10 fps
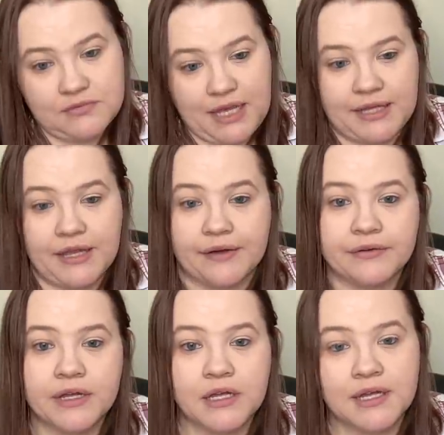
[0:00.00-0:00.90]
hello.
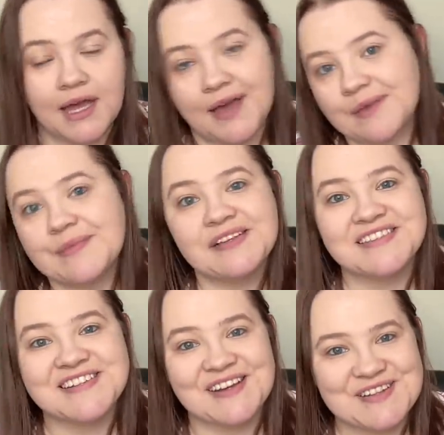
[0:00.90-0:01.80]
Um, it's
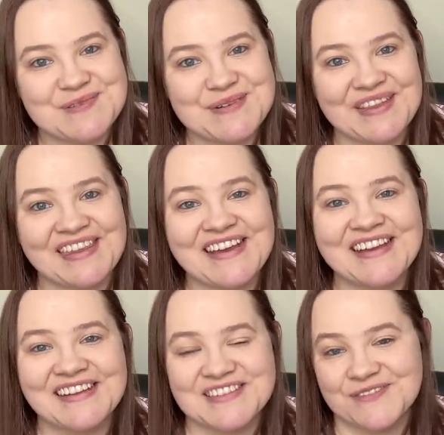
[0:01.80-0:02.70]
an October
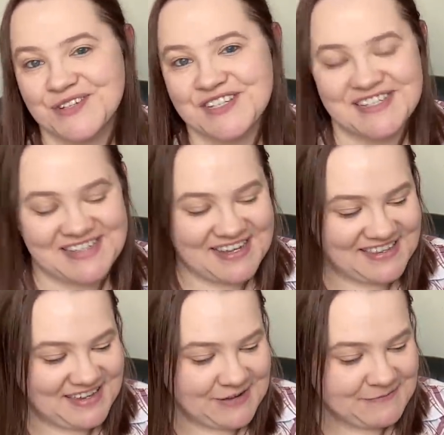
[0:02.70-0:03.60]
thing. It's a Virginia Tech
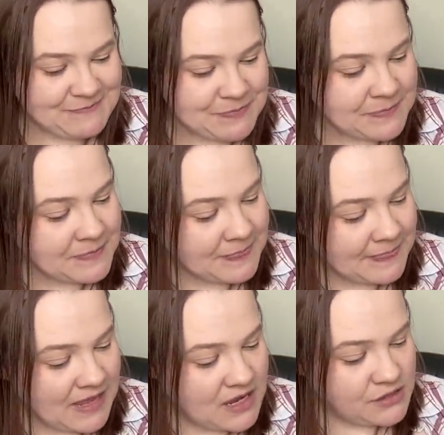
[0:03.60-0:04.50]
thing.
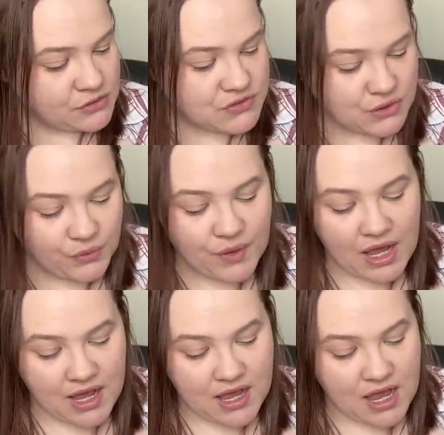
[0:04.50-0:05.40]
So
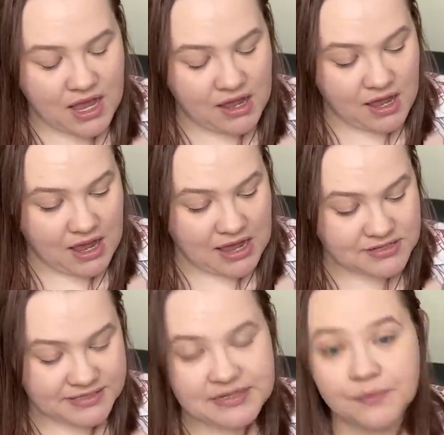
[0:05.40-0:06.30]
I
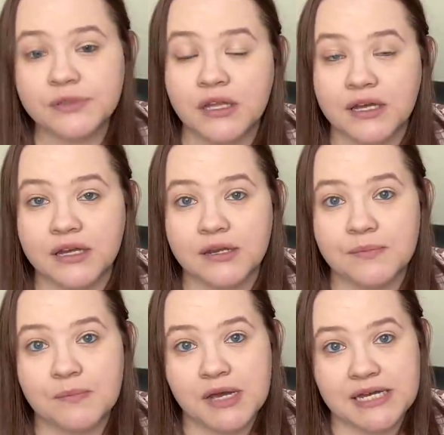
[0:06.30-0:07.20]
stumble on
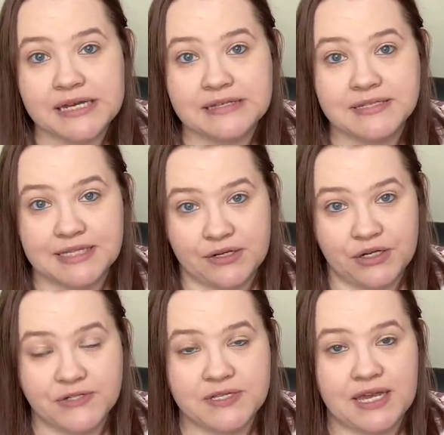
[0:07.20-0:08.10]
my
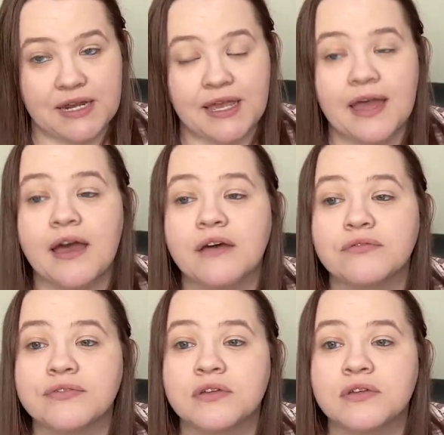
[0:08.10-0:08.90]
cinders and I have